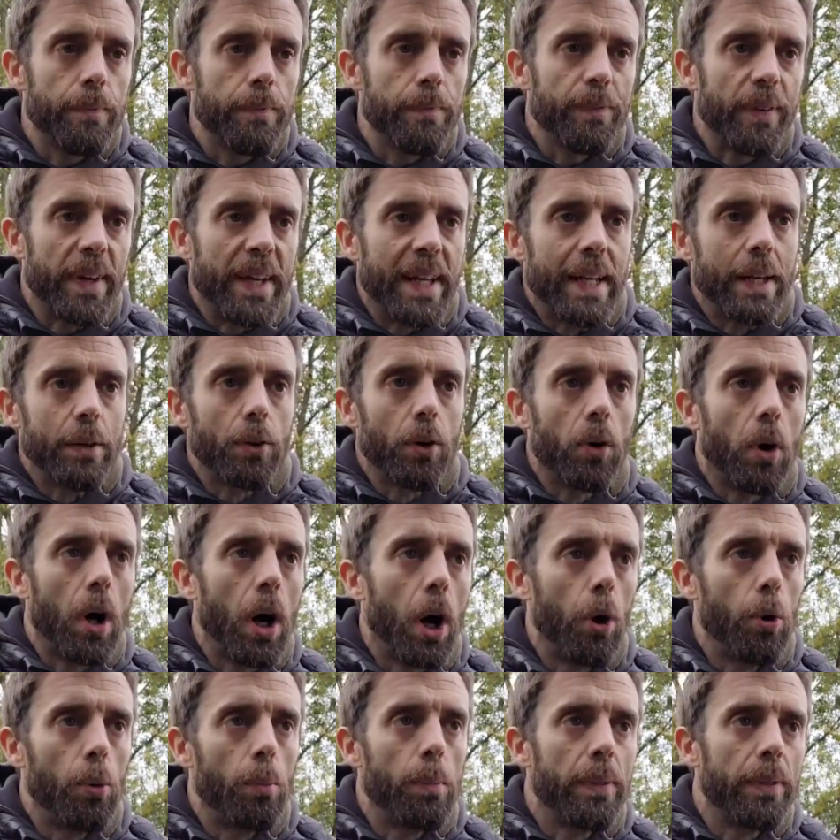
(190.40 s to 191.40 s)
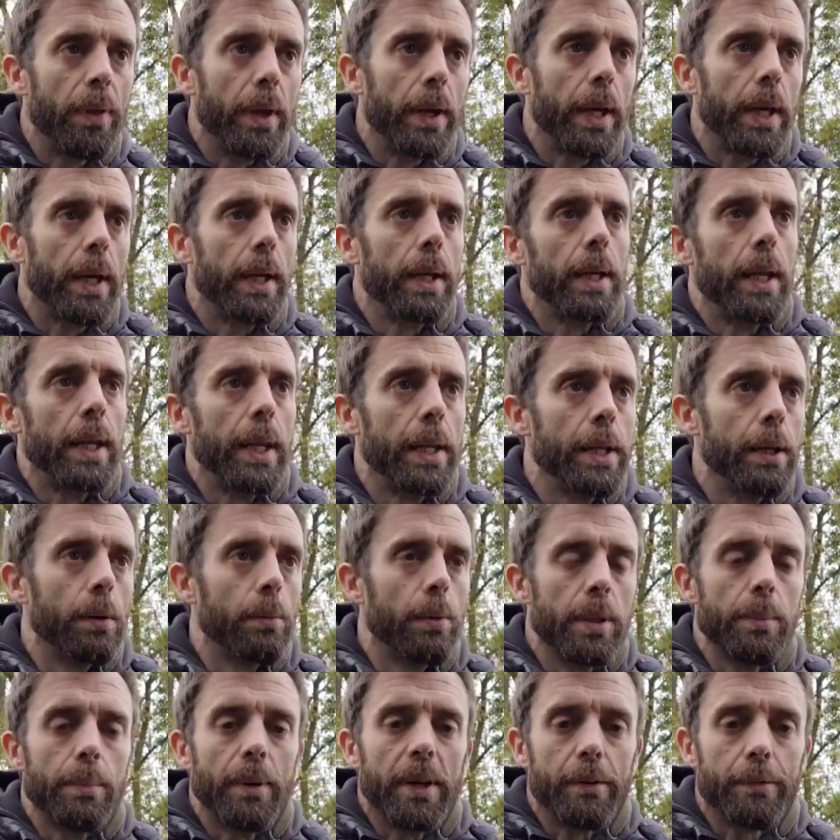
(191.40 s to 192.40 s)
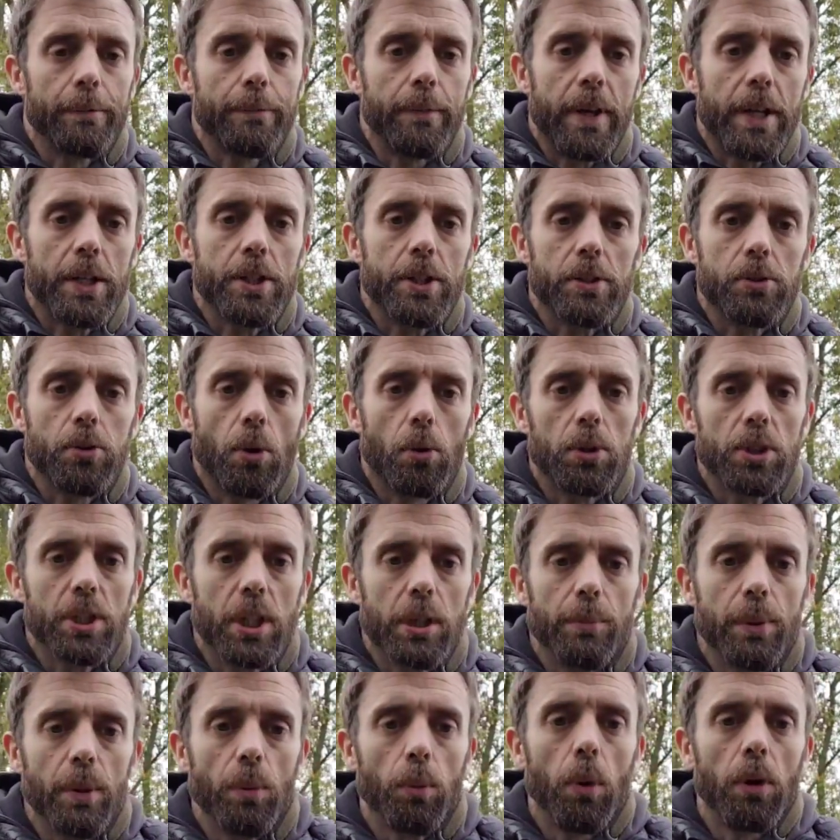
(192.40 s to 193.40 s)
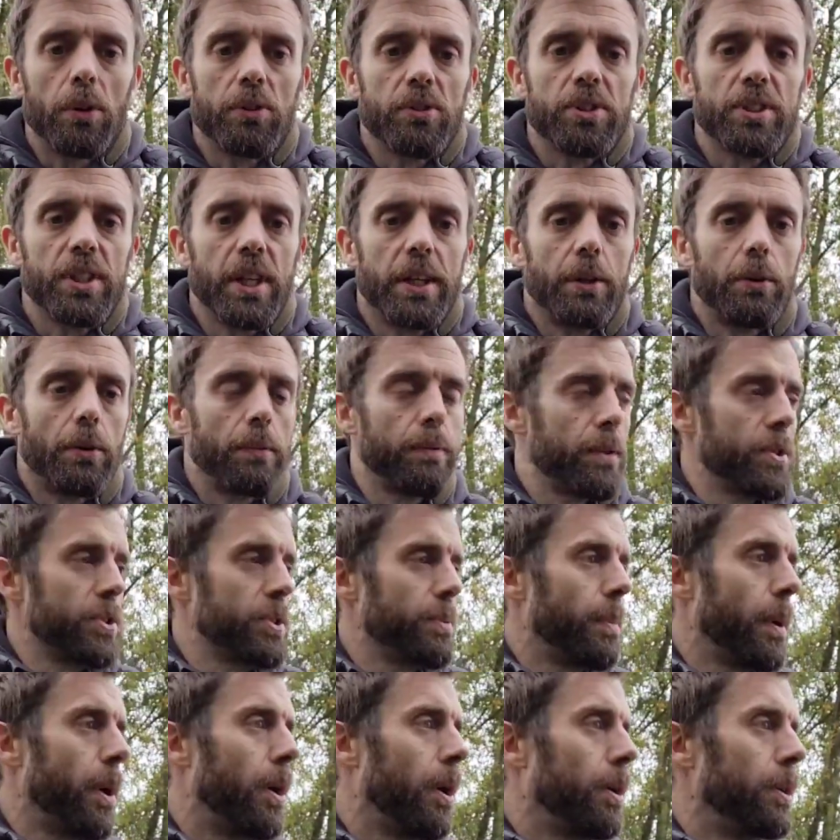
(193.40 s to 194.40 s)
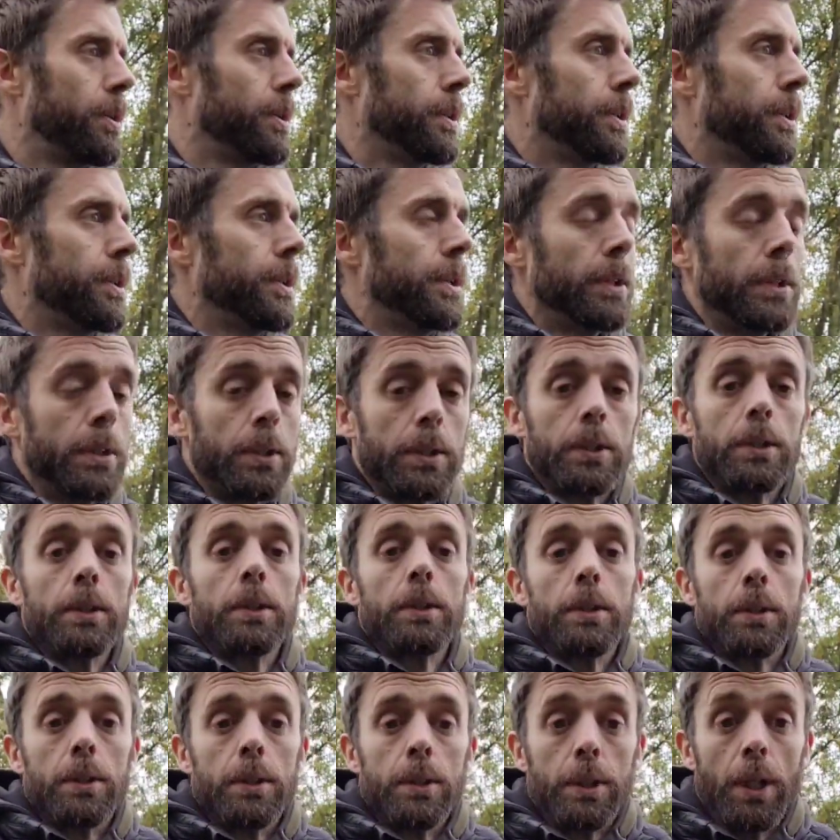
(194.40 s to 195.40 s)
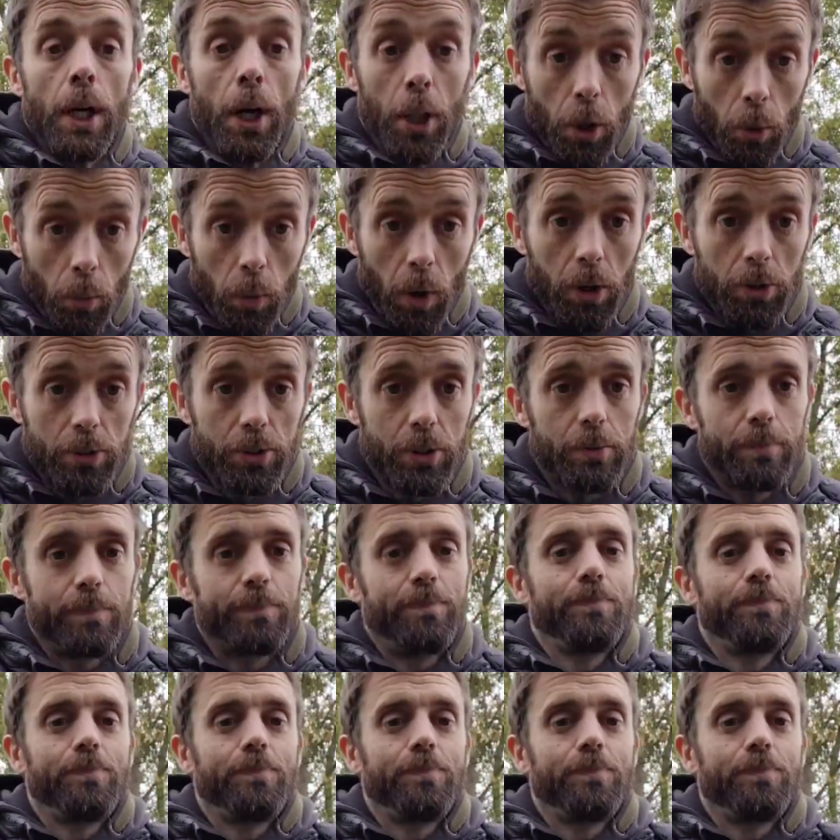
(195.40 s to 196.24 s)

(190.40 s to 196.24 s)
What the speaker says: feeling or hope that at linear with the big fish there's always going to be one sitting off the spot, and there was.